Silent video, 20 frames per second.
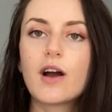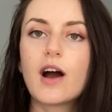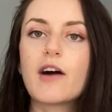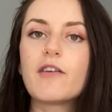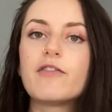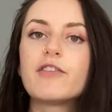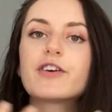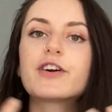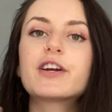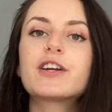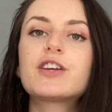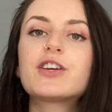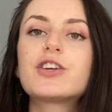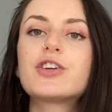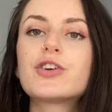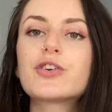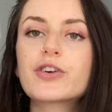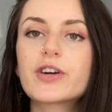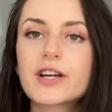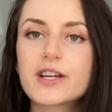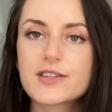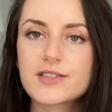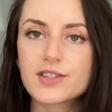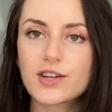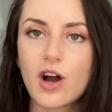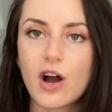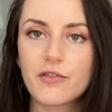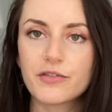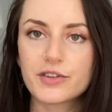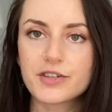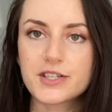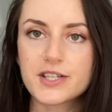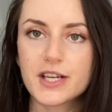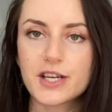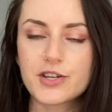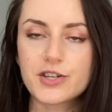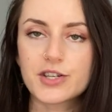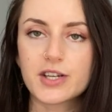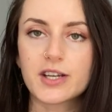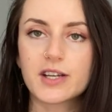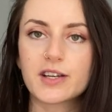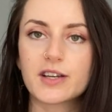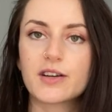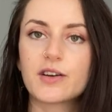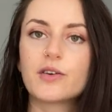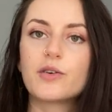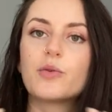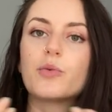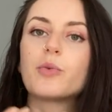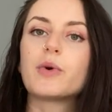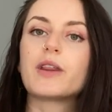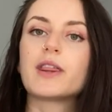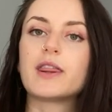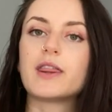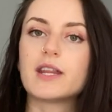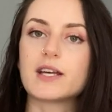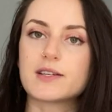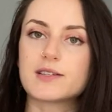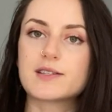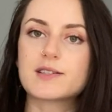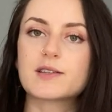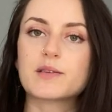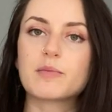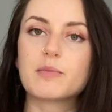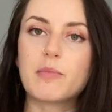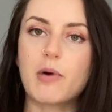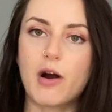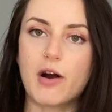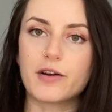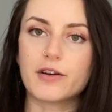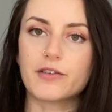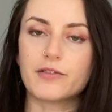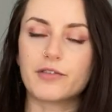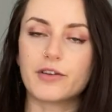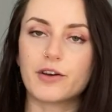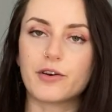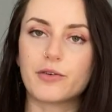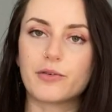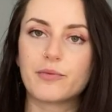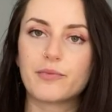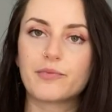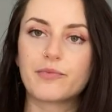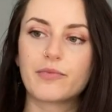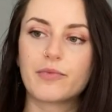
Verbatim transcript: a very curious conversation with this part of you.